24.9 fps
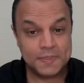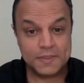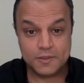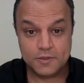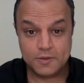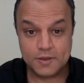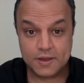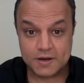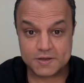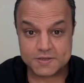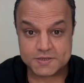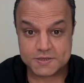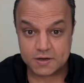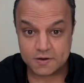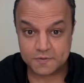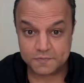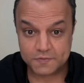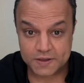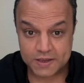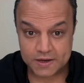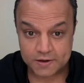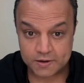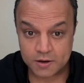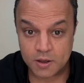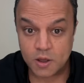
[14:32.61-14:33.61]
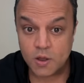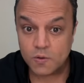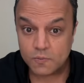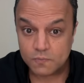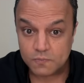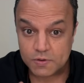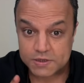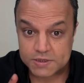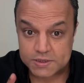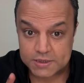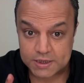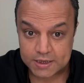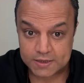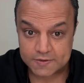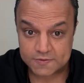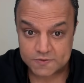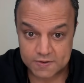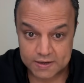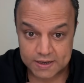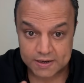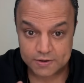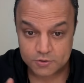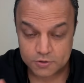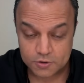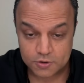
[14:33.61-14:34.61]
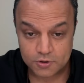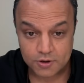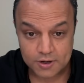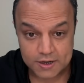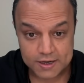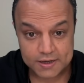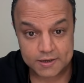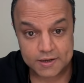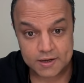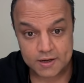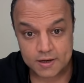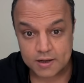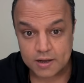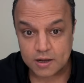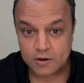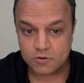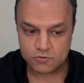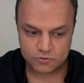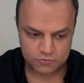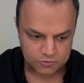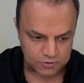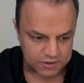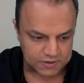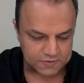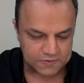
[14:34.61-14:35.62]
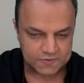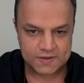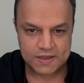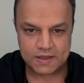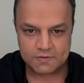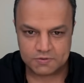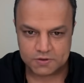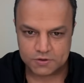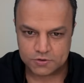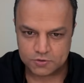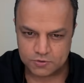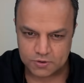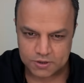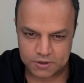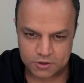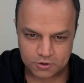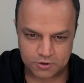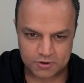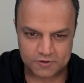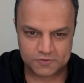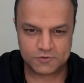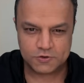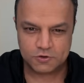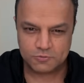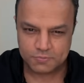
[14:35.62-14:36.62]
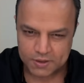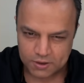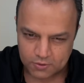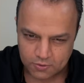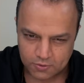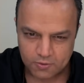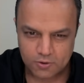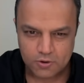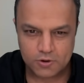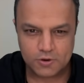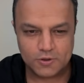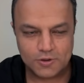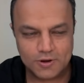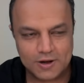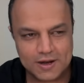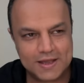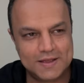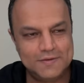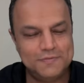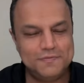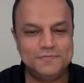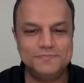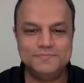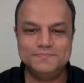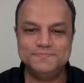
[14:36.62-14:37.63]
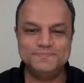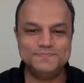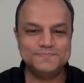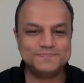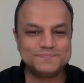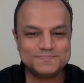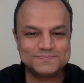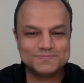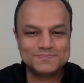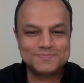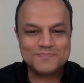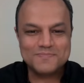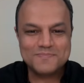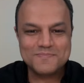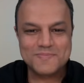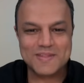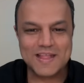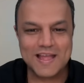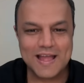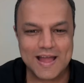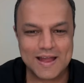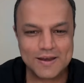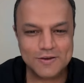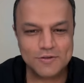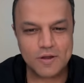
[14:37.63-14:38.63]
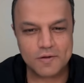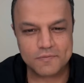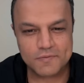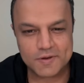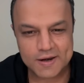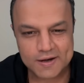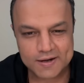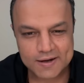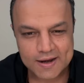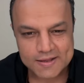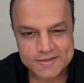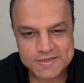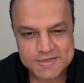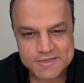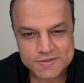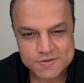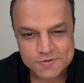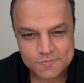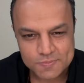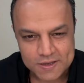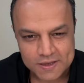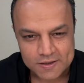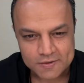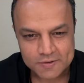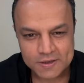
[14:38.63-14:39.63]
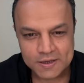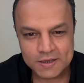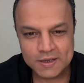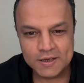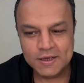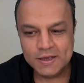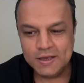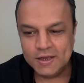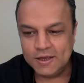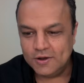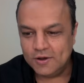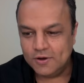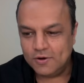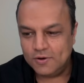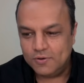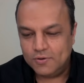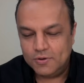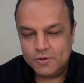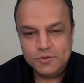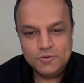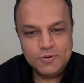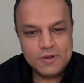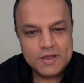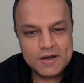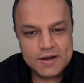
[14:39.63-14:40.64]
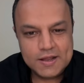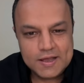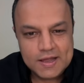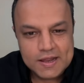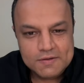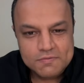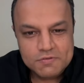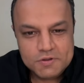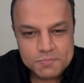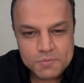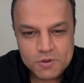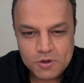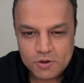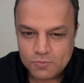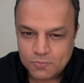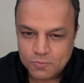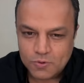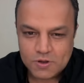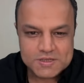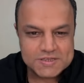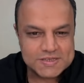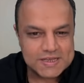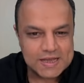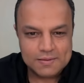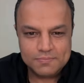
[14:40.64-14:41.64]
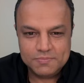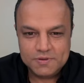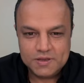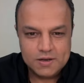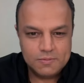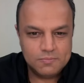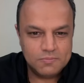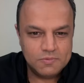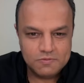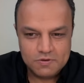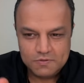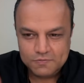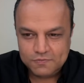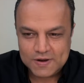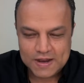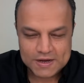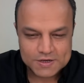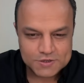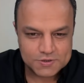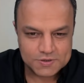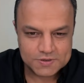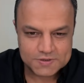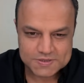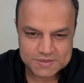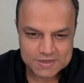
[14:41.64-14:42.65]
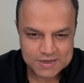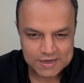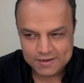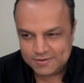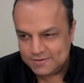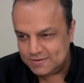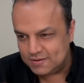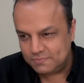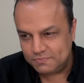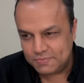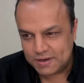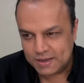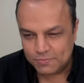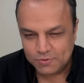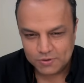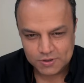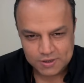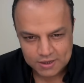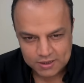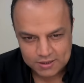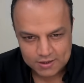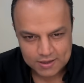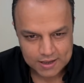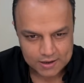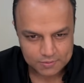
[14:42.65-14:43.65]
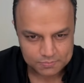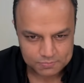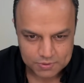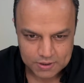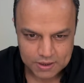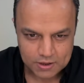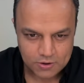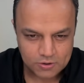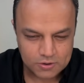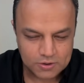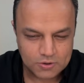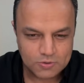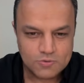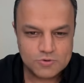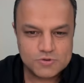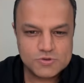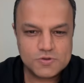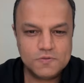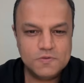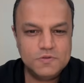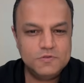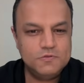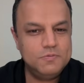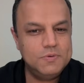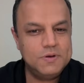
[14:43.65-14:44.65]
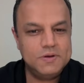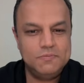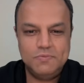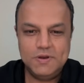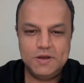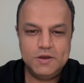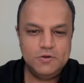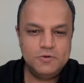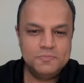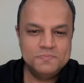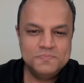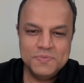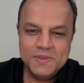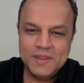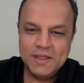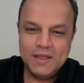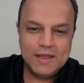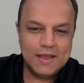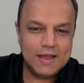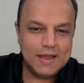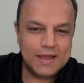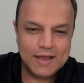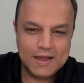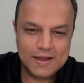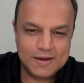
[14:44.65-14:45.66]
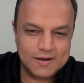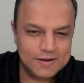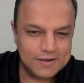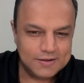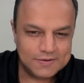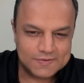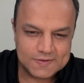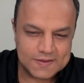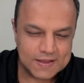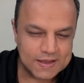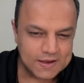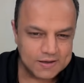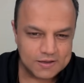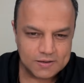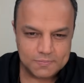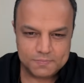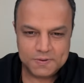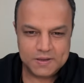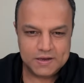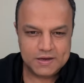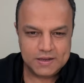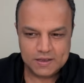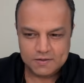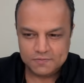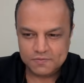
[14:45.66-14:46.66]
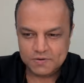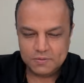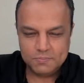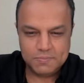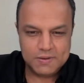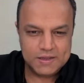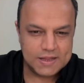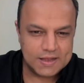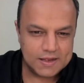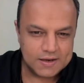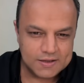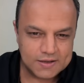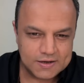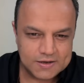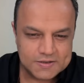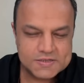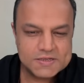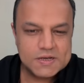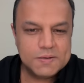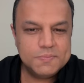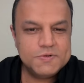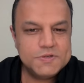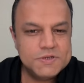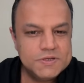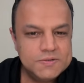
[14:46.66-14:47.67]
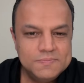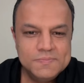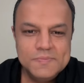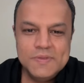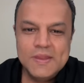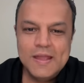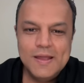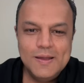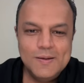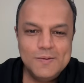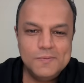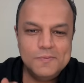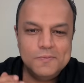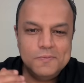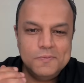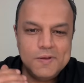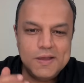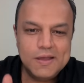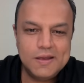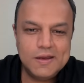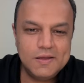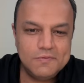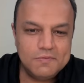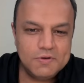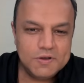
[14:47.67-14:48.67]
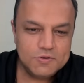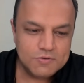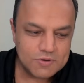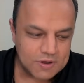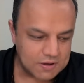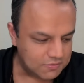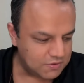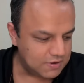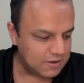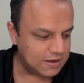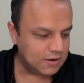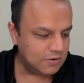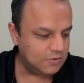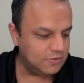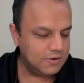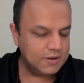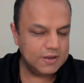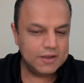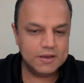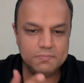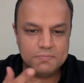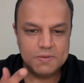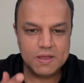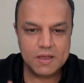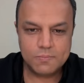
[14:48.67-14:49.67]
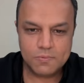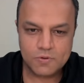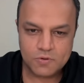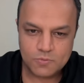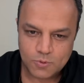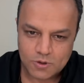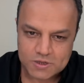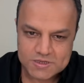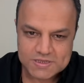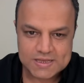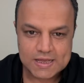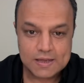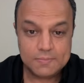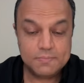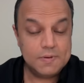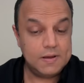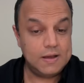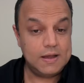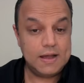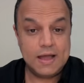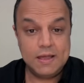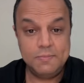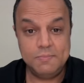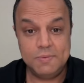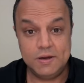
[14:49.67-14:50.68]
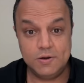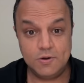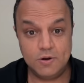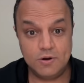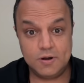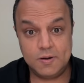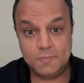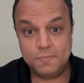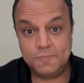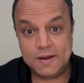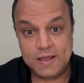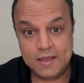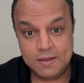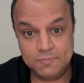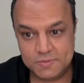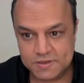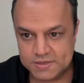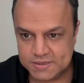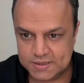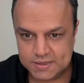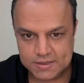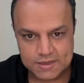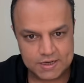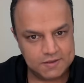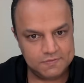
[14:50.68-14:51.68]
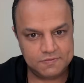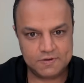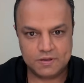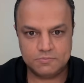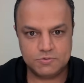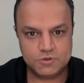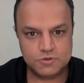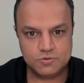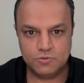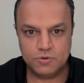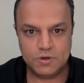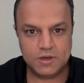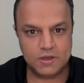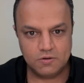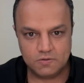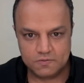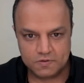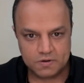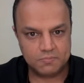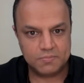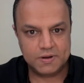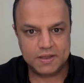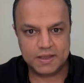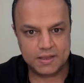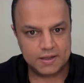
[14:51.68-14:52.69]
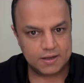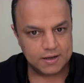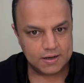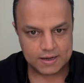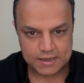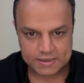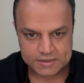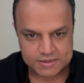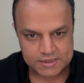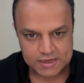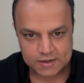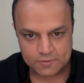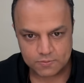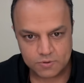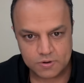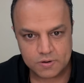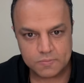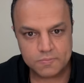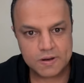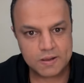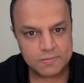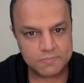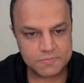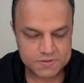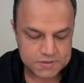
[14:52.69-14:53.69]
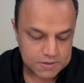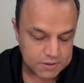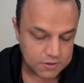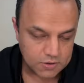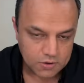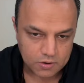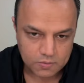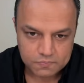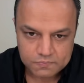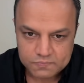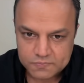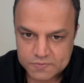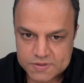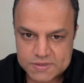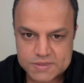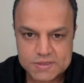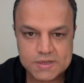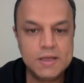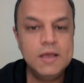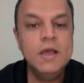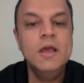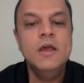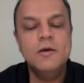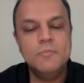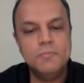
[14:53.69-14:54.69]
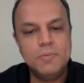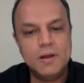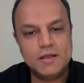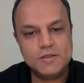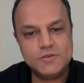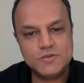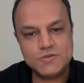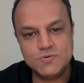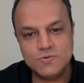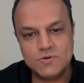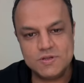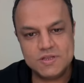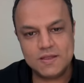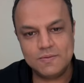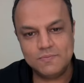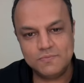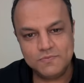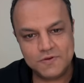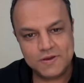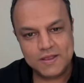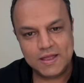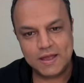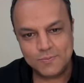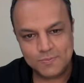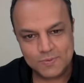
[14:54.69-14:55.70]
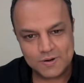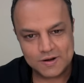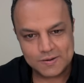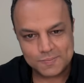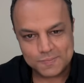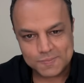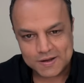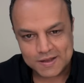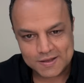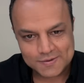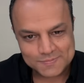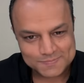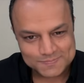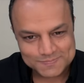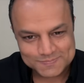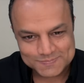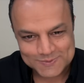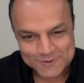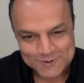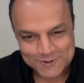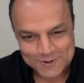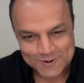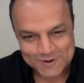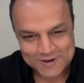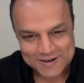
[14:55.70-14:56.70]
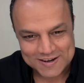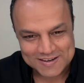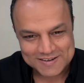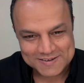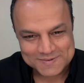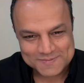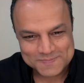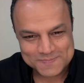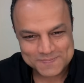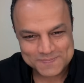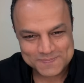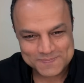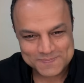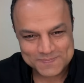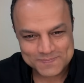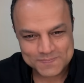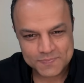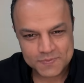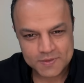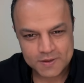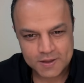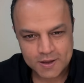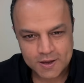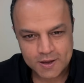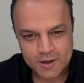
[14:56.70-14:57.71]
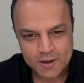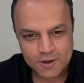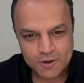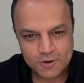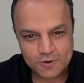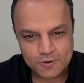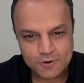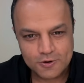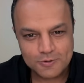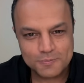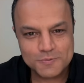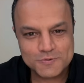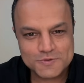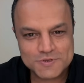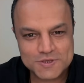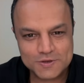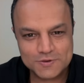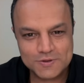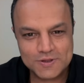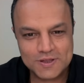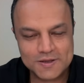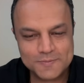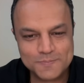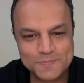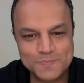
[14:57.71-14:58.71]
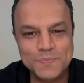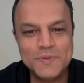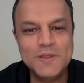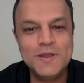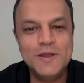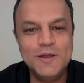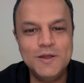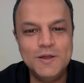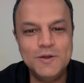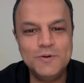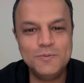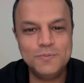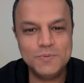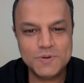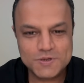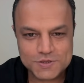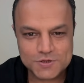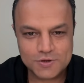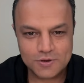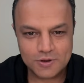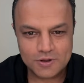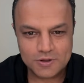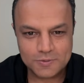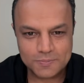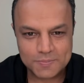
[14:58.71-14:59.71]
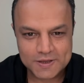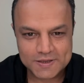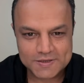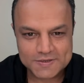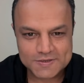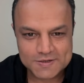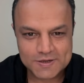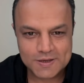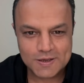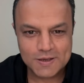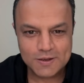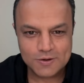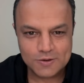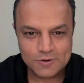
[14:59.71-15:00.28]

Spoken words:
You get a certificate which is linked to your LinkedIn account, so it is there with you in your resume all your life, and you have direct access to me. You can connect with me on WhatsApp. The number will flash on the screen sometime or the other along the course of this video, and it's there in the PDF. It'll be there in the description. Whenever you have a doubt, hit me up on WhatsApp. I may not reply immediately if I'm shooting or if I'm taking a lecture. I won't reply immediately, obviously. But as soon as I'm free, I will reply. All right? Hope to see you there. Wish you all the best.